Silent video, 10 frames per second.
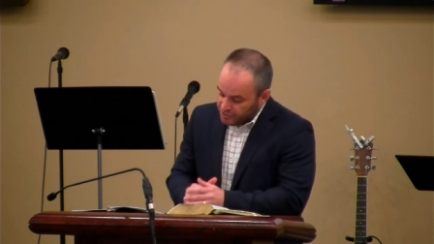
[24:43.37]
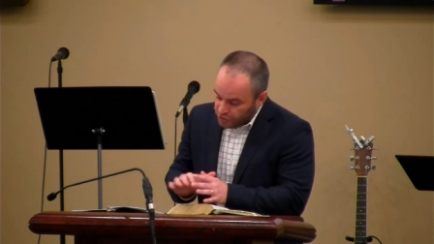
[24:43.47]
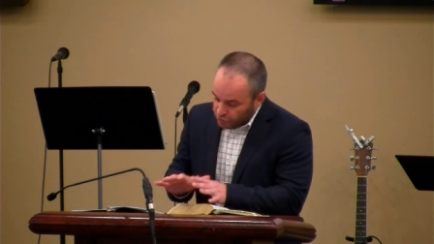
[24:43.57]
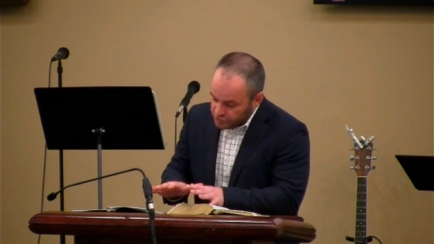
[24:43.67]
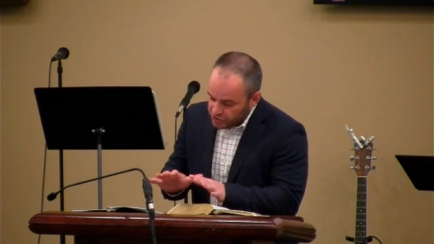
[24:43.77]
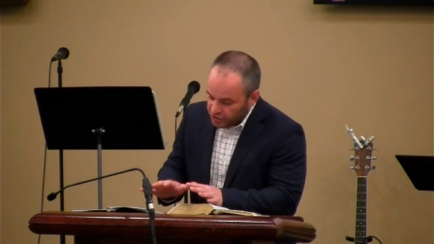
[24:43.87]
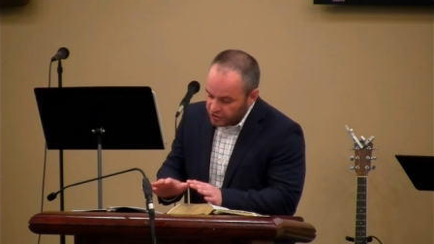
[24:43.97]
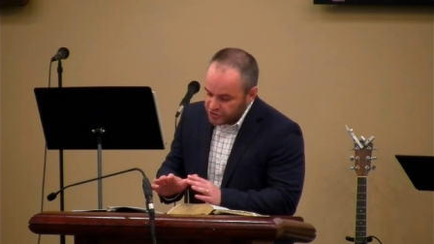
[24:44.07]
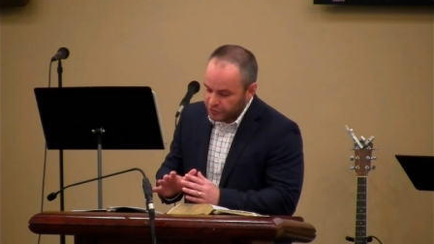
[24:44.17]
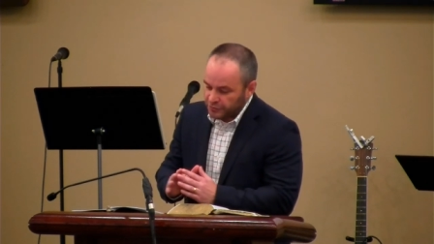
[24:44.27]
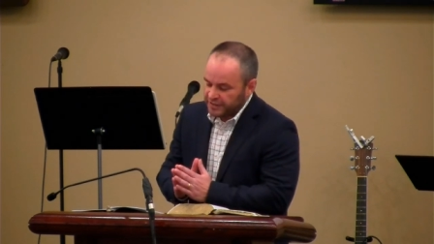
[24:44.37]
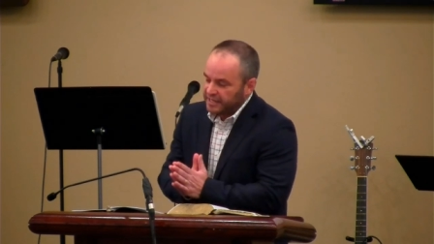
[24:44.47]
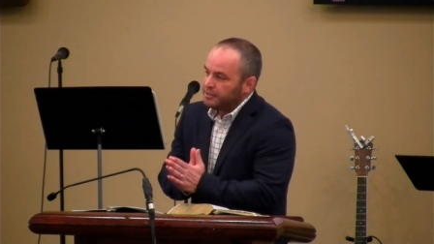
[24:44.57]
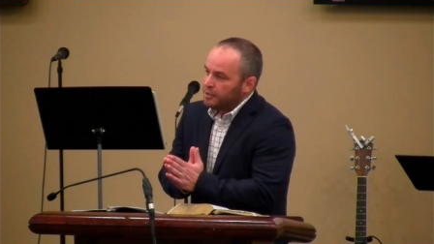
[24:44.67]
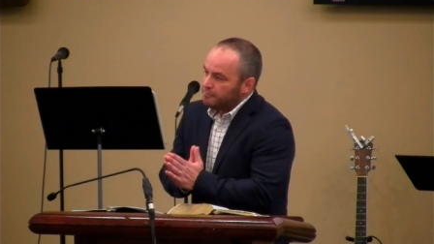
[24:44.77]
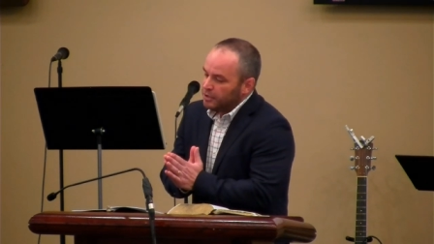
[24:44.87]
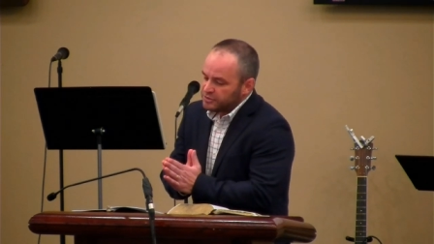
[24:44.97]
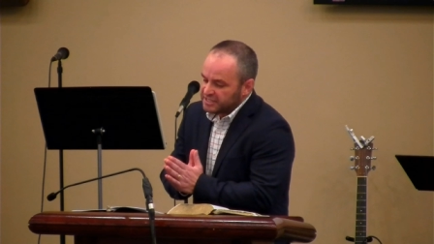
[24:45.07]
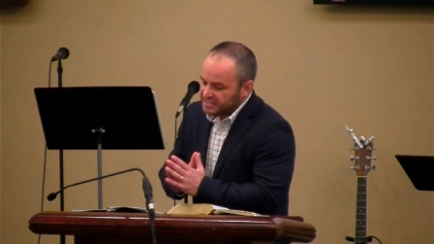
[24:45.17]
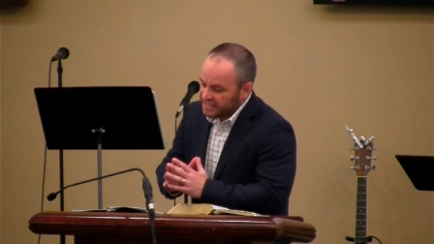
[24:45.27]
Notice also that
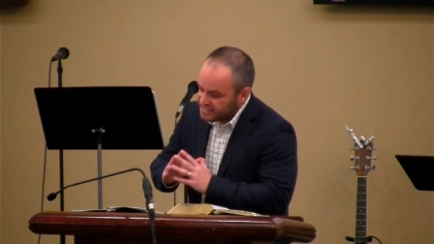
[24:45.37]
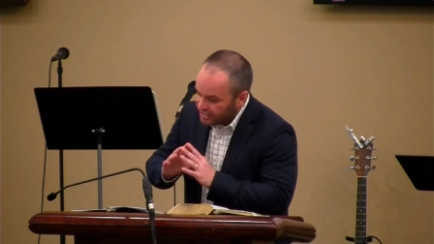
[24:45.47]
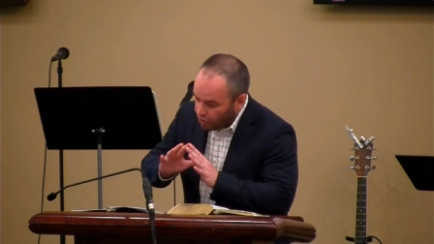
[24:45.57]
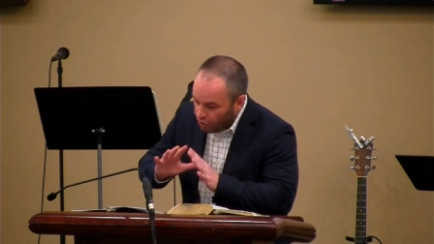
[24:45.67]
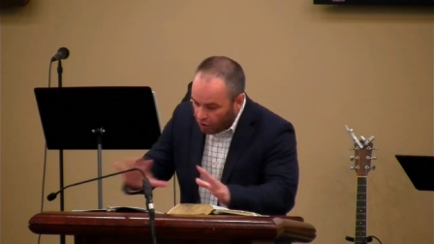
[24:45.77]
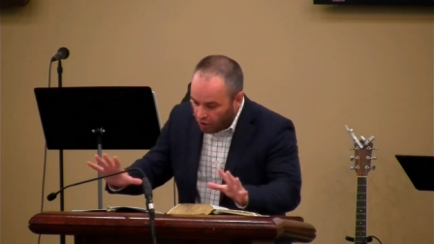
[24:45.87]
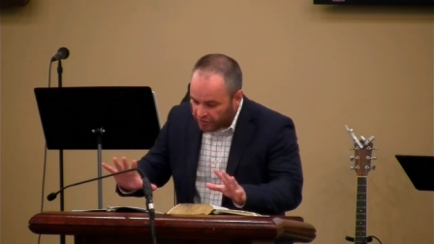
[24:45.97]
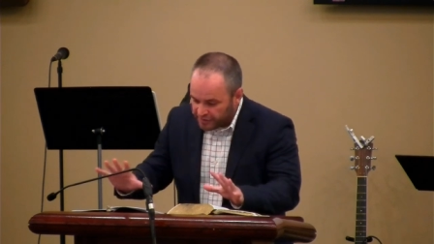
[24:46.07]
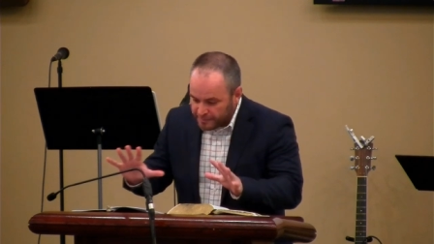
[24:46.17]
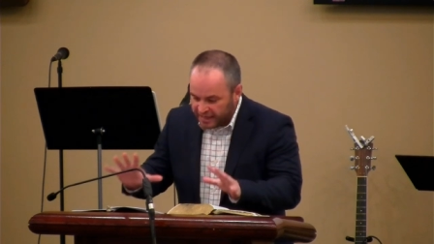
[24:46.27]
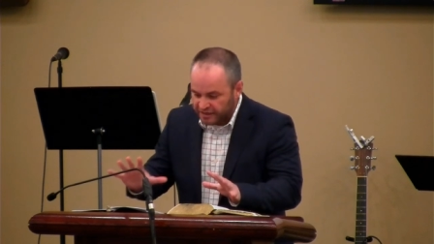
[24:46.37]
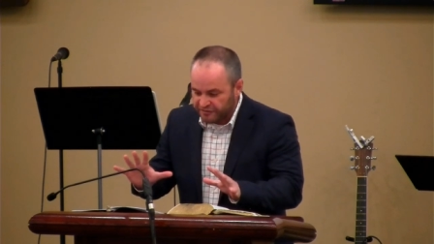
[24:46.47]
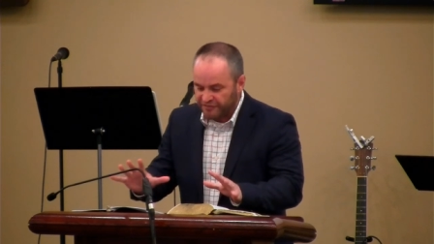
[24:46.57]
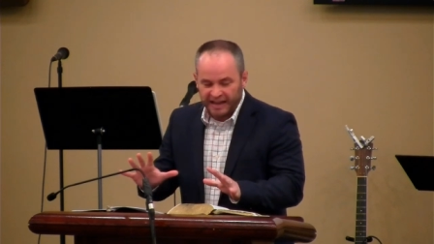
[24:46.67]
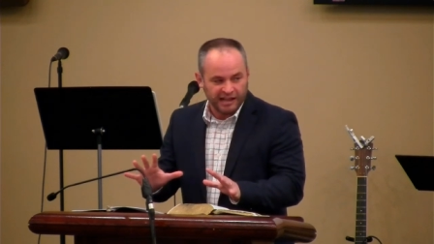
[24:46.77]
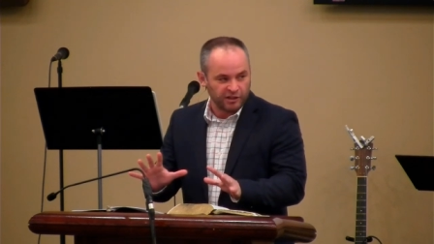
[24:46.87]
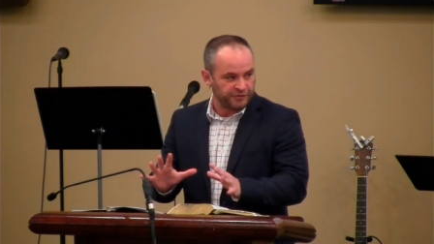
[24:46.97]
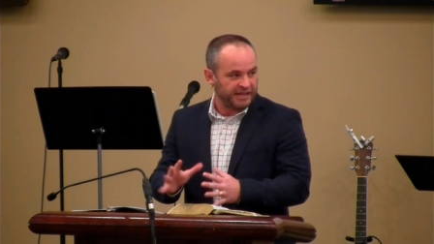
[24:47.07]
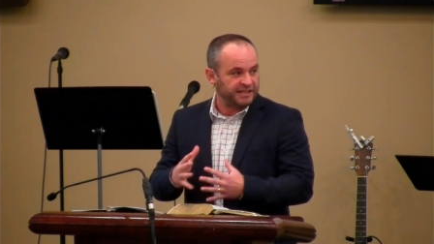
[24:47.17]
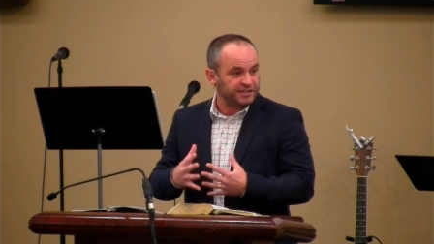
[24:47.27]
Moses says that all the men of valor,
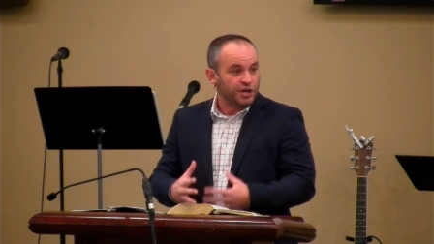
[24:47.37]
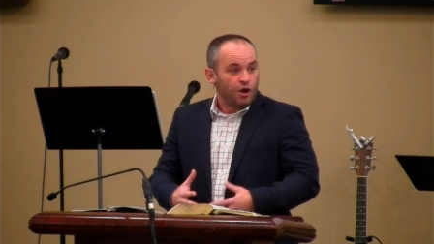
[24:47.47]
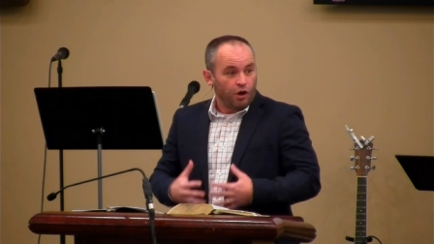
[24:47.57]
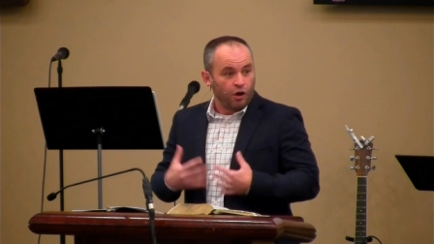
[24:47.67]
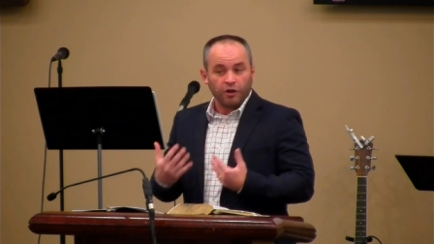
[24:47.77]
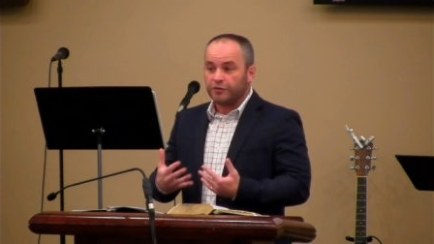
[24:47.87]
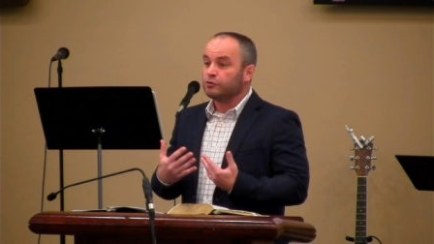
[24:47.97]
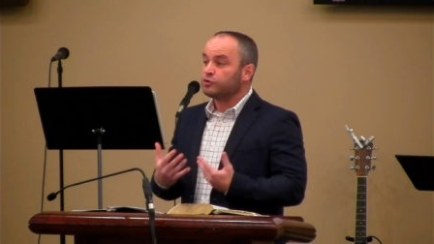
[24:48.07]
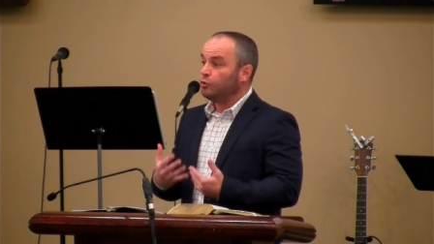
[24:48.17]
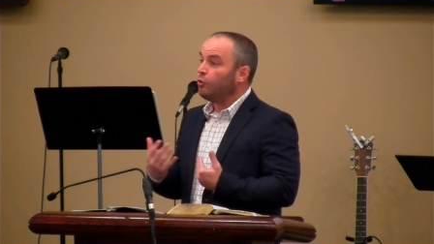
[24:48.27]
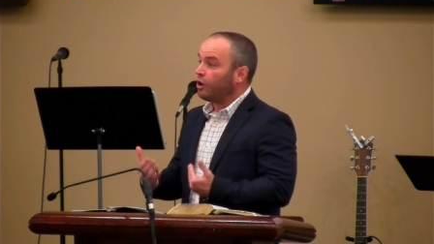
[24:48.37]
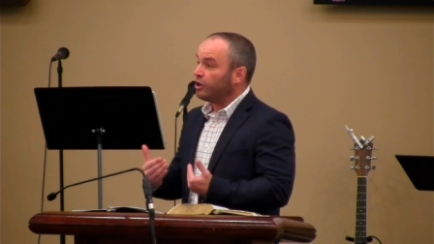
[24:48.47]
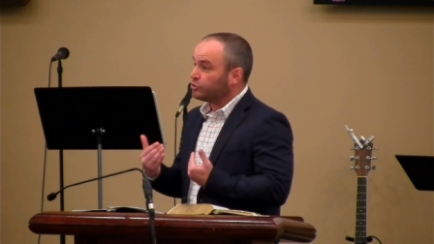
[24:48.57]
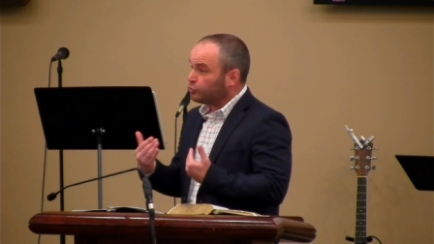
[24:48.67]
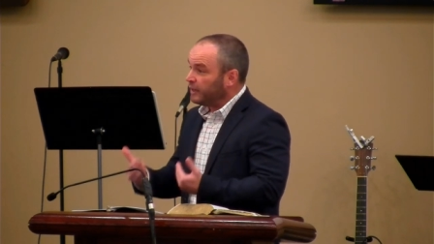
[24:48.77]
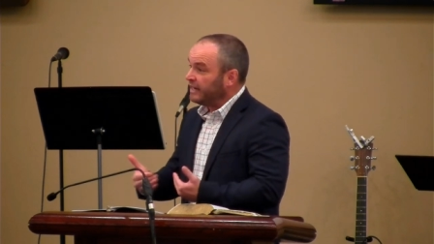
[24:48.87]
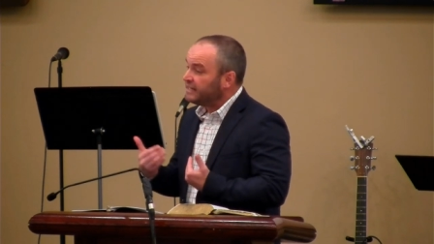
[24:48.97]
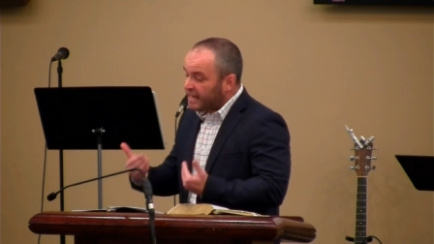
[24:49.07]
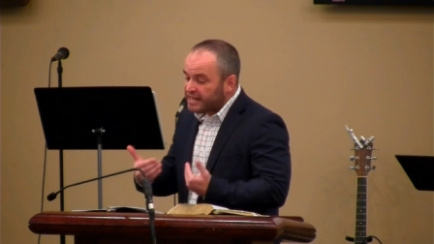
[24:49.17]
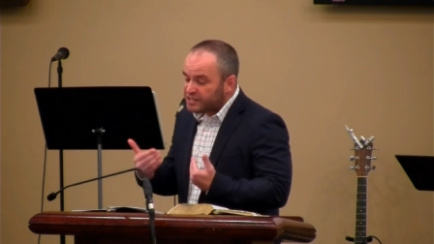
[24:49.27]
that is, all those who are
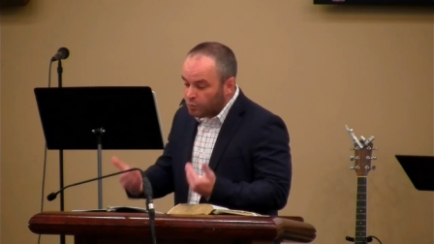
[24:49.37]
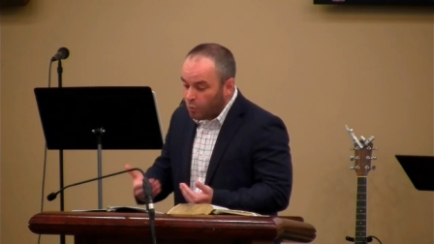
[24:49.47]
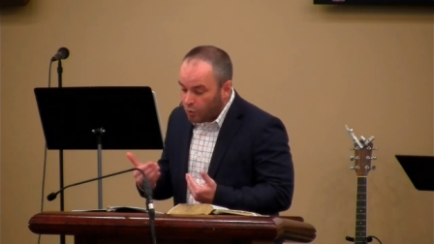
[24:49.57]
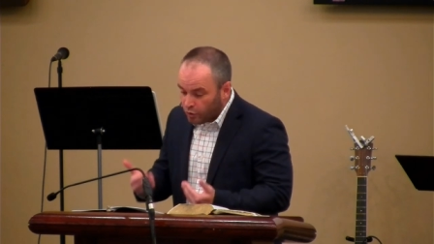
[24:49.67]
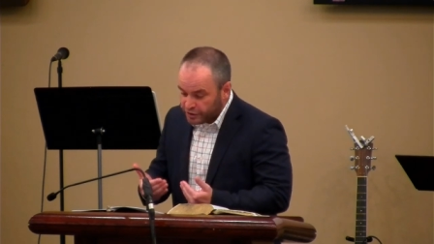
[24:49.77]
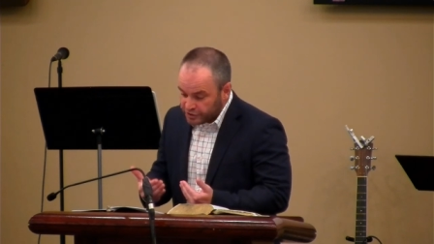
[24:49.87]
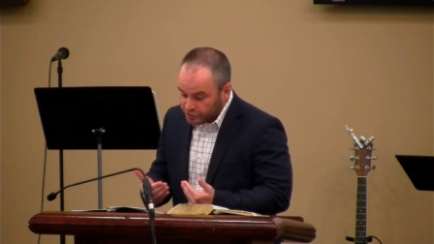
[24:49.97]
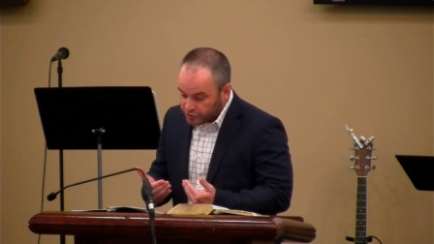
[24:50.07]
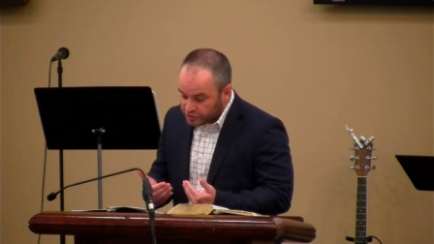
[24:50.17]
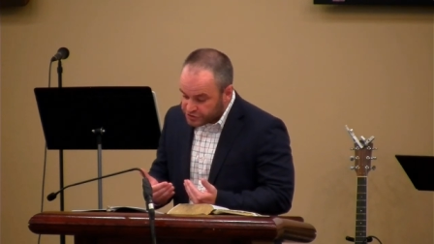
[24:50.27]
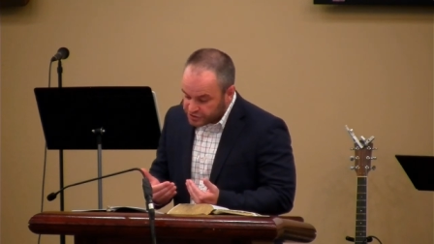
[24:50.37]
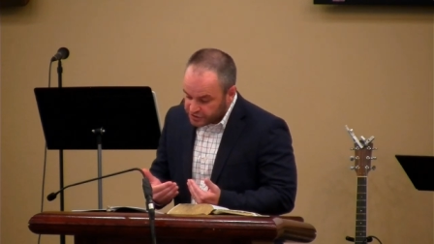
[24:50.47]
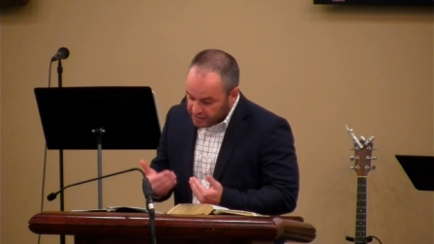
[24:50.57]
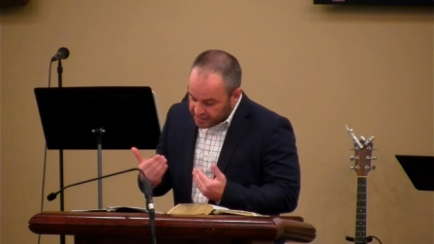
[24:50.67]
trained as warriors,